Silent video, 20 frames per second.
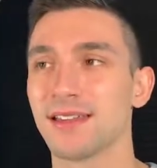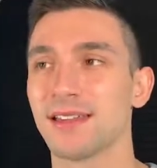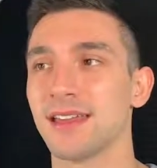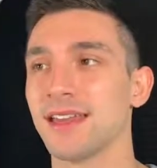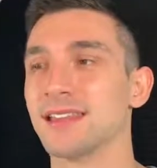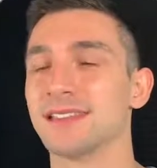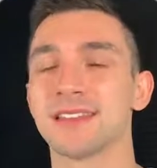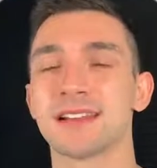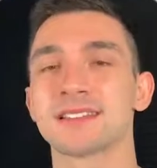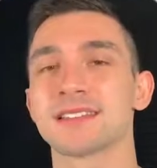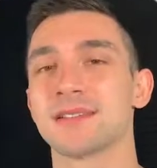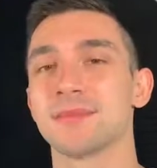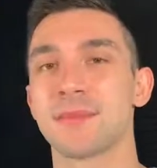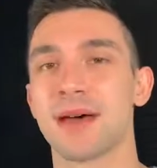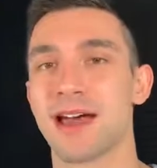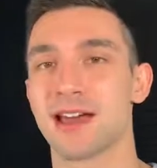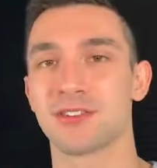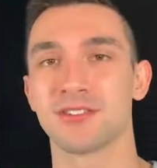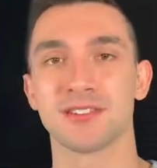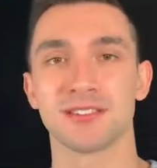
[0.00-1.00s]
It doesn't
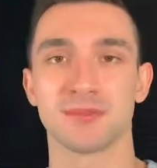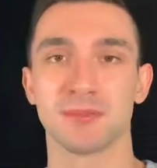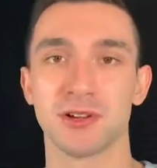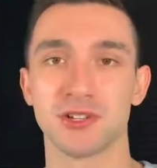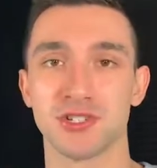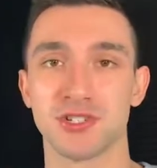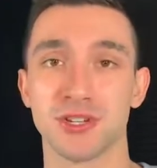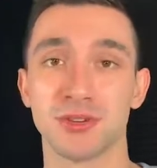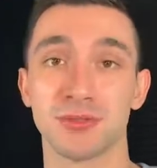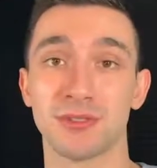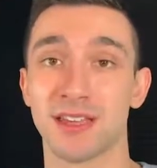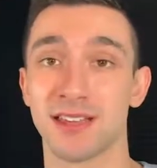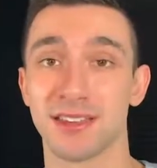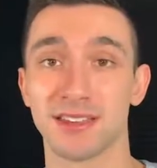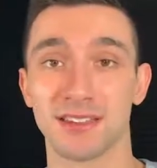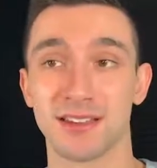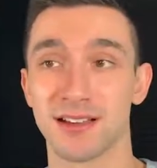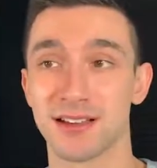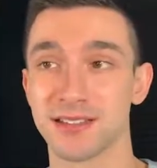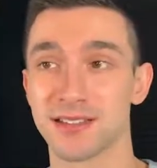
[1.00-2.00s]
matter as much as you think
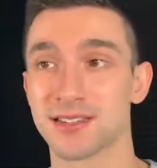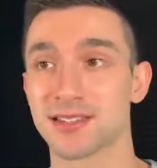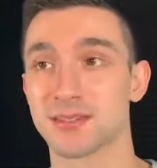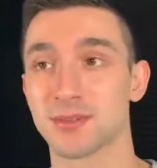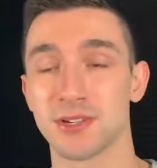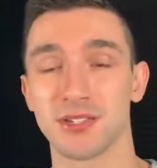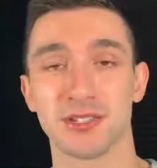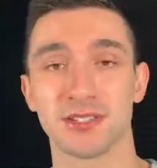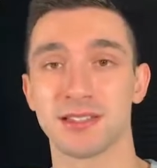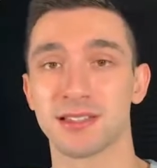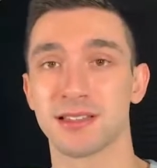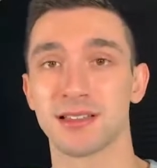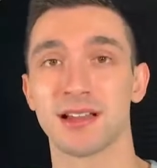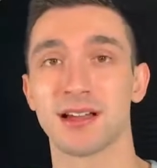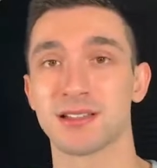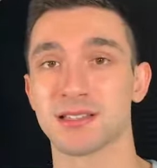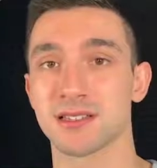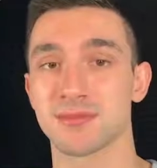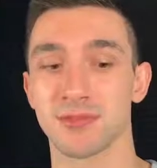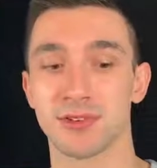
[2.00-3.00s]
it does, especially to the
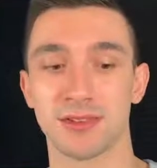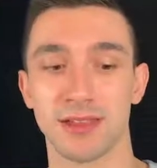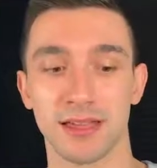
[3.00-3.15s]
customer.